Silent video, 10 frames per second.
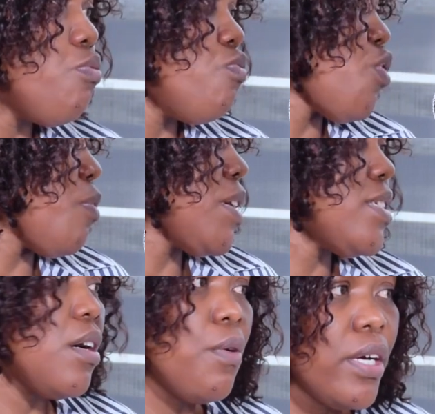No
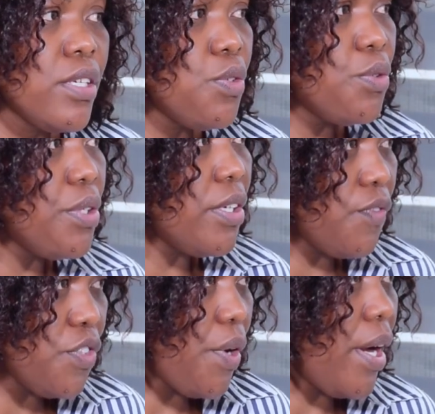matter what you could
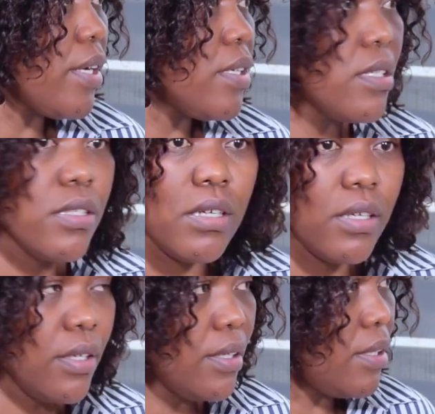have tried,
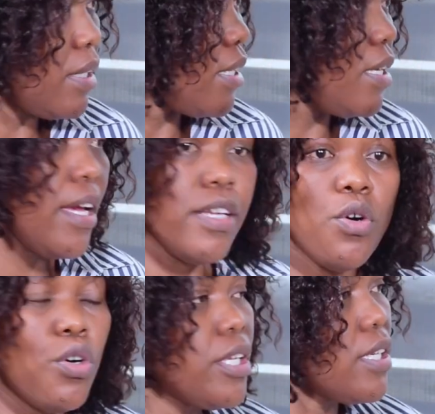he had
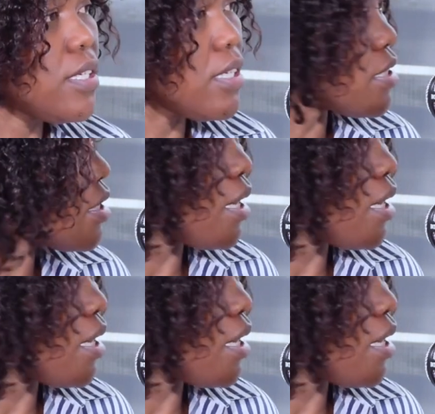ordered the steps.